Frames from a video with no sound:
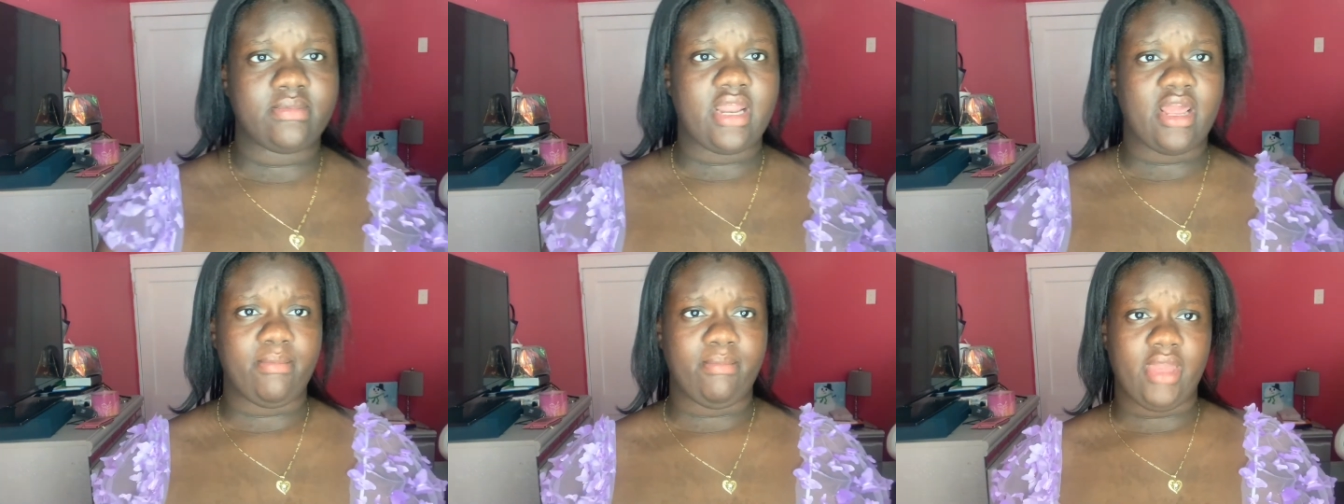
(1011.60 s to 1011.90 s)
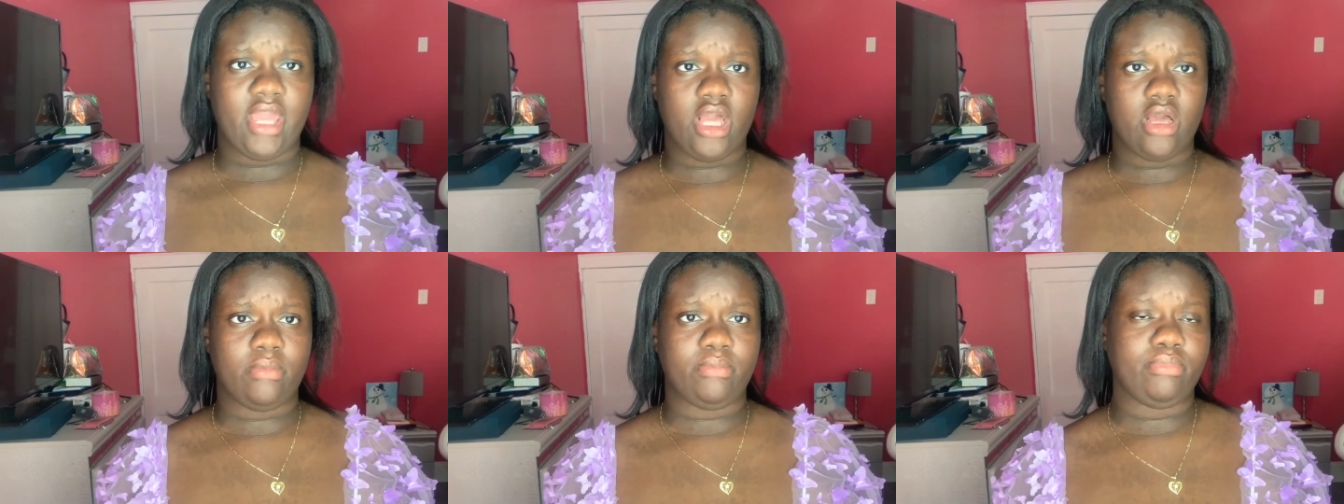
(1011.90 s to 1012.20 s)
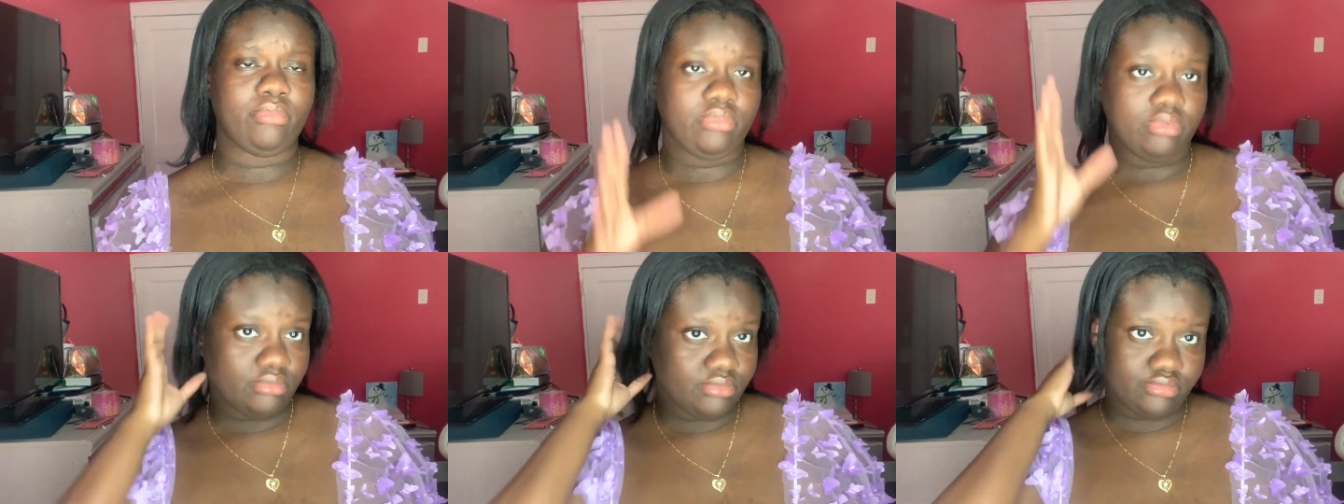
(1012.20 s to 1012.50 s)
like makeup,
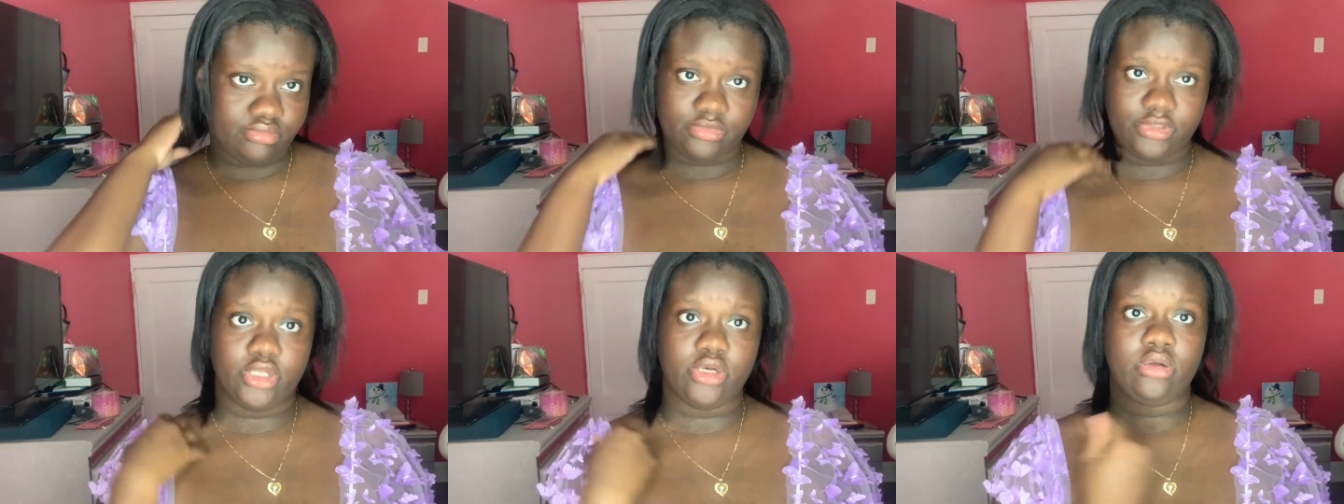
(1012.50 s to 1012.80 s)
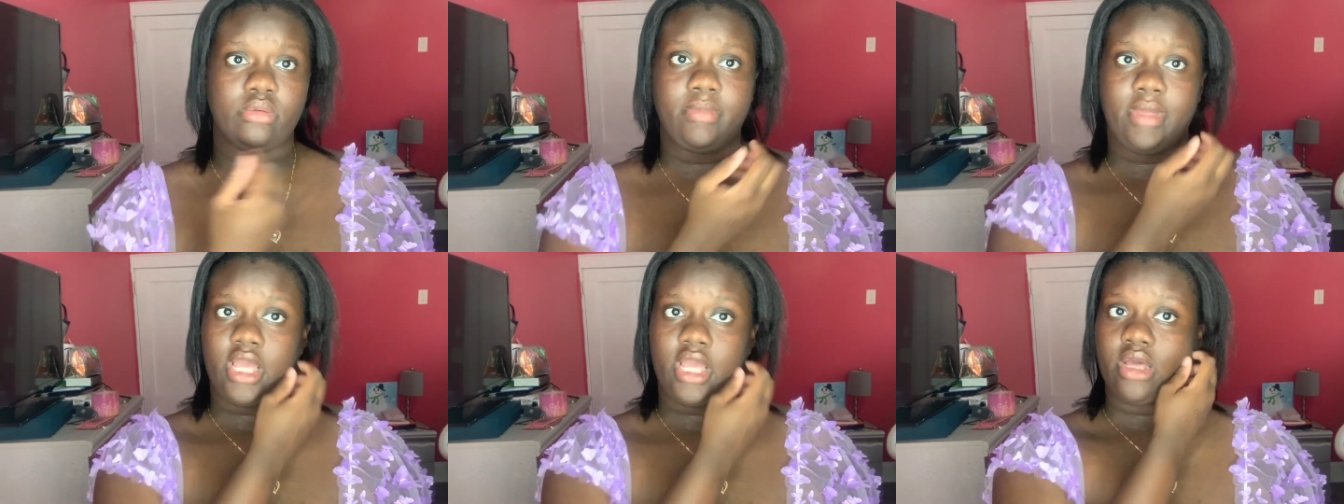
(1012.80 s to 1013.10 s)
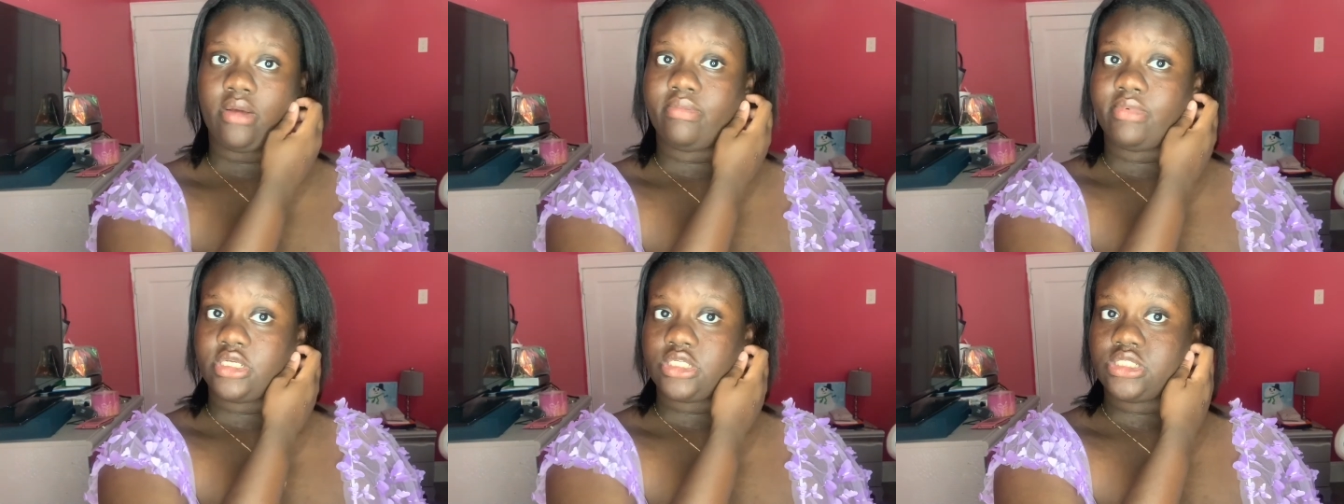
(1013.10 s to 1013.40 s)
little
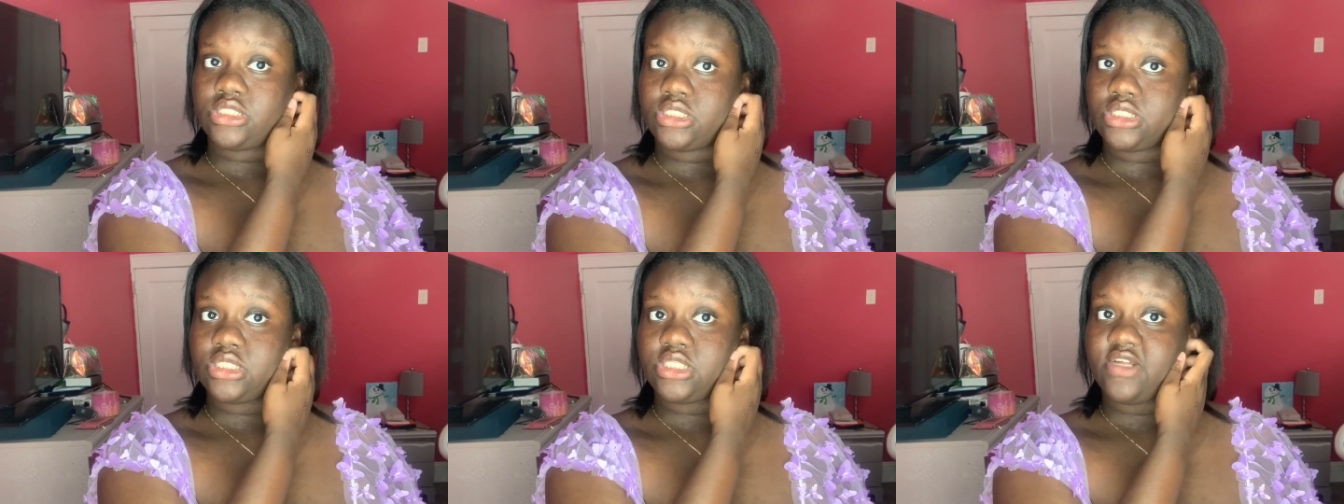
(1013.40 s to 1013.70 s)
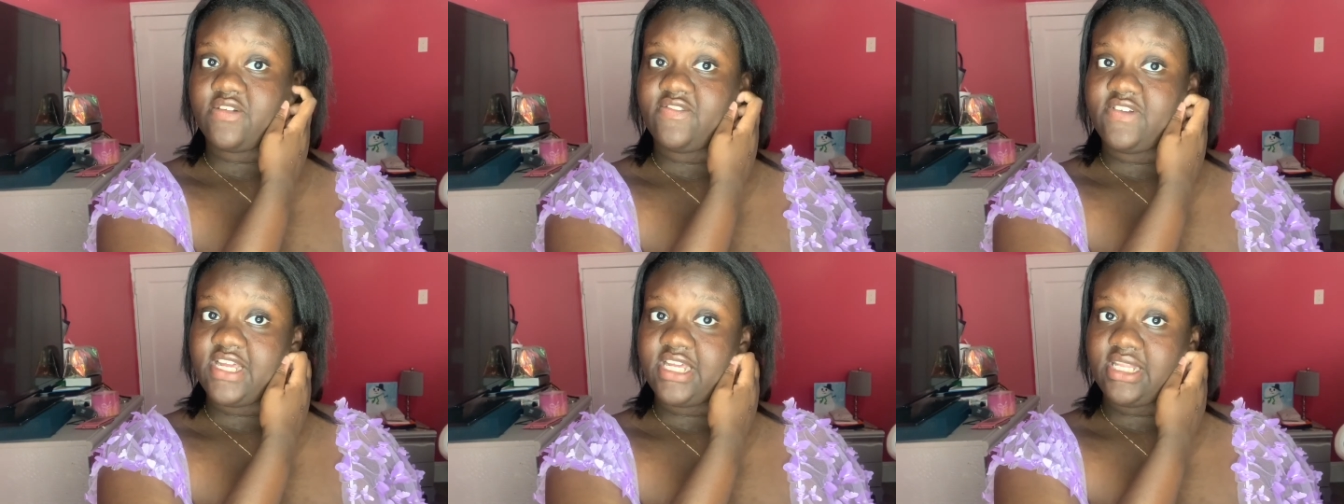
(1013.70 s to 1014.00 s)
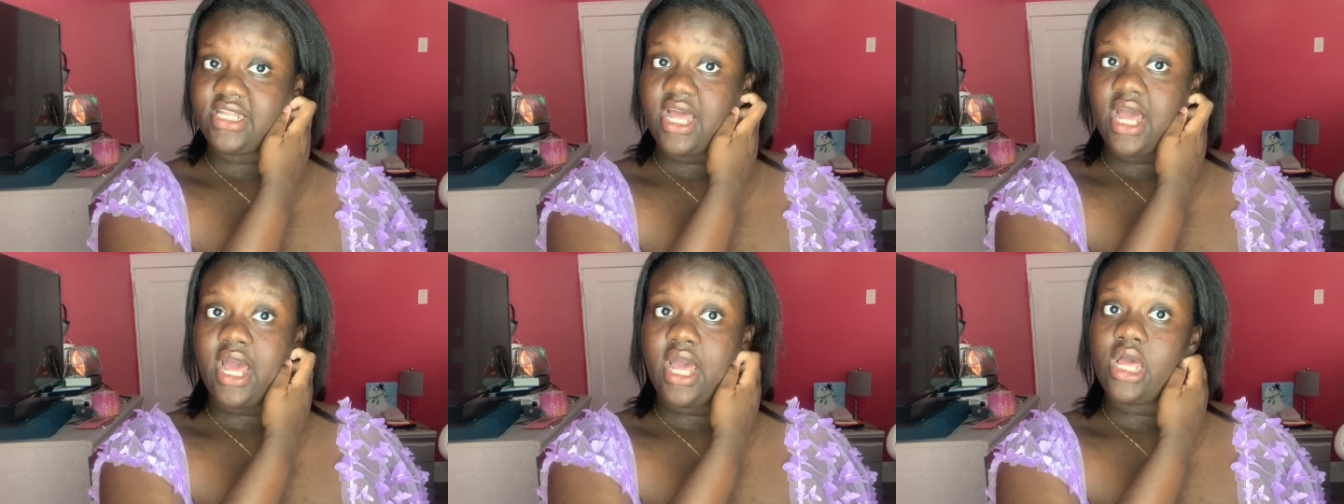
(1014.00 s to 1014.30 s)
makeup brushes and stuff like
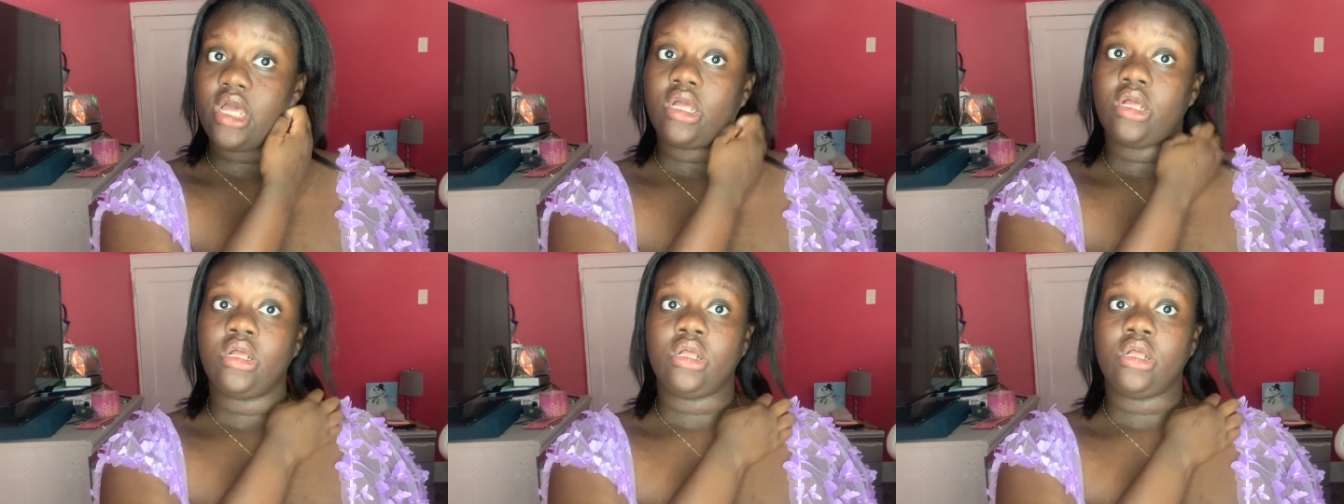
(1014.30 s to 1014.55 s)
that.